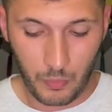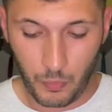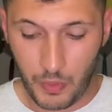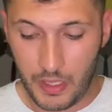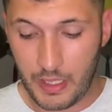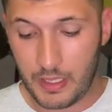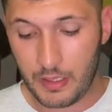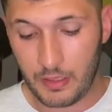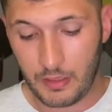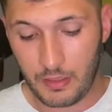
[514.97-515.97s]
we
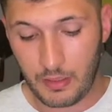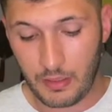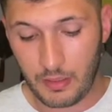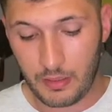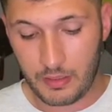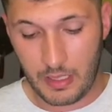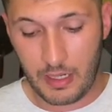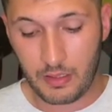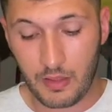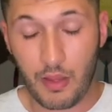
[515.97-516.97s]
said
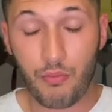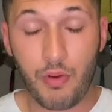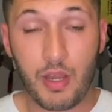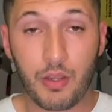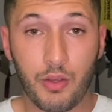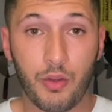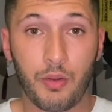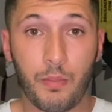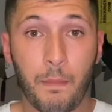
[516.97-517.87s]
they're really good,